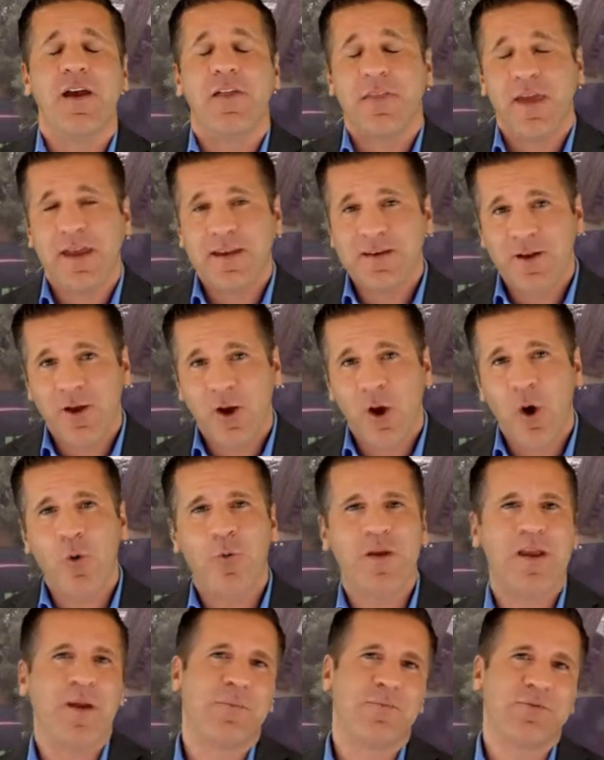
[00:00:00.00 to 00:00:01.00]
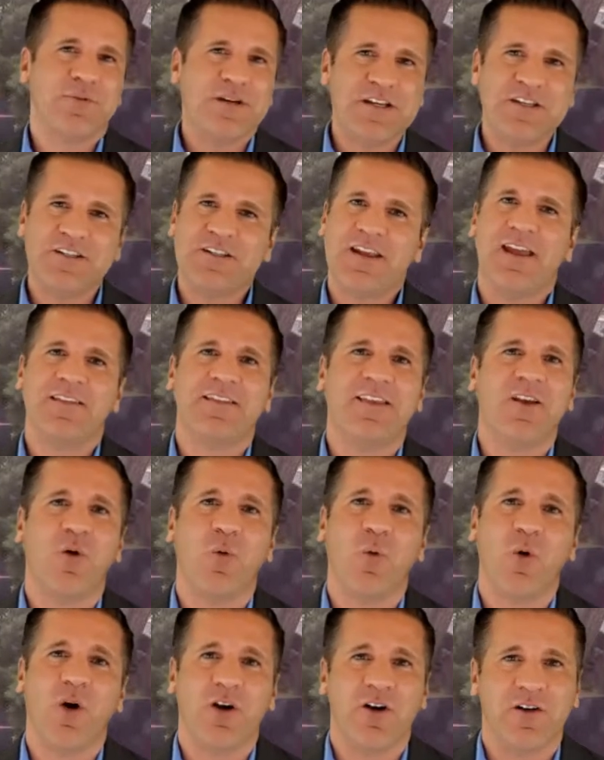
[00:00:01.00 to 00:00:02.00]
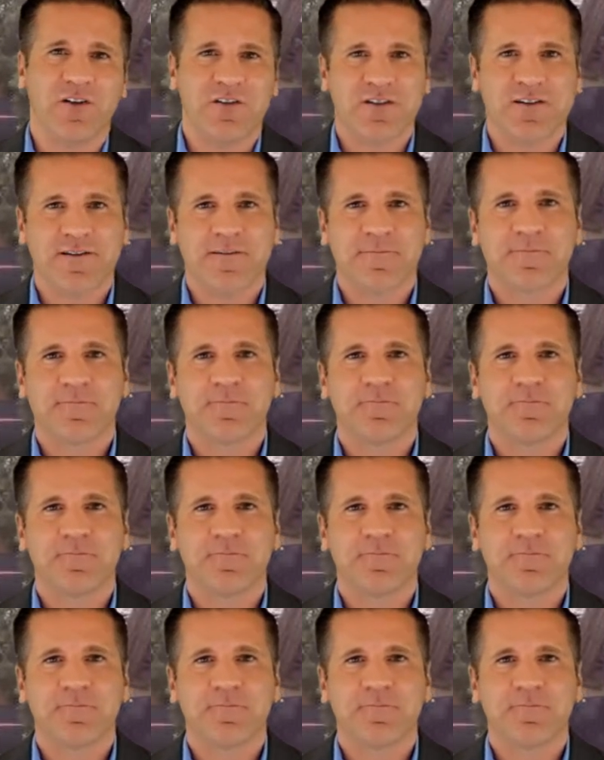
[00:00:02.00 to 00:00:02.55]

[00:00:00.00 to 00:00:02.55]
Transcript: they know we appreciate their words.